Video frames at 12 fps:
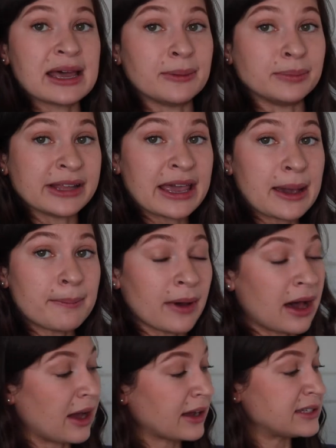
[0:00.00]
a blank
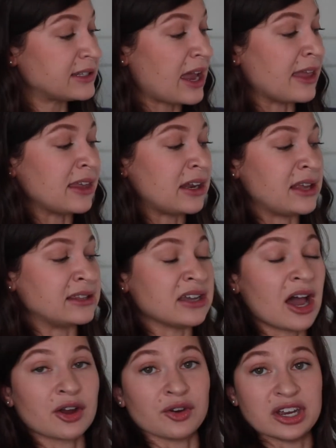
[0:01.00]
box, and then a
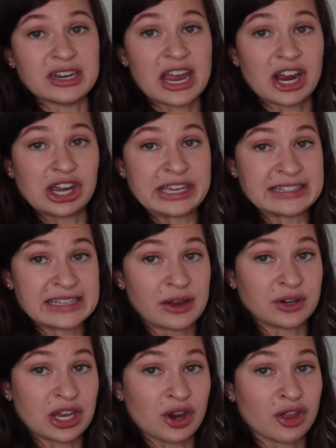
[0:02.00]
dot grid area down
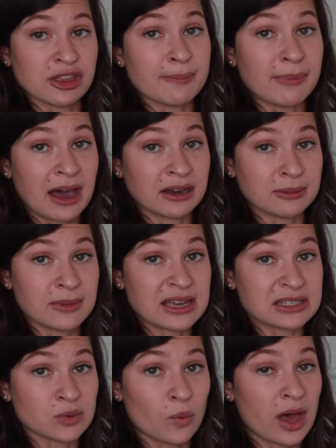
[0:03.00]
here on the bottom
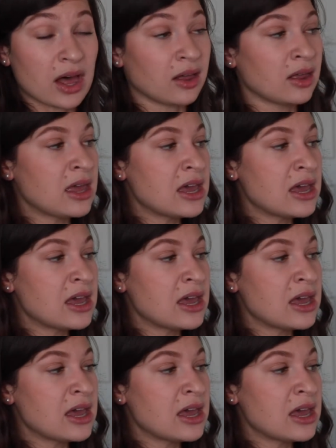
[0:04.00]
as well.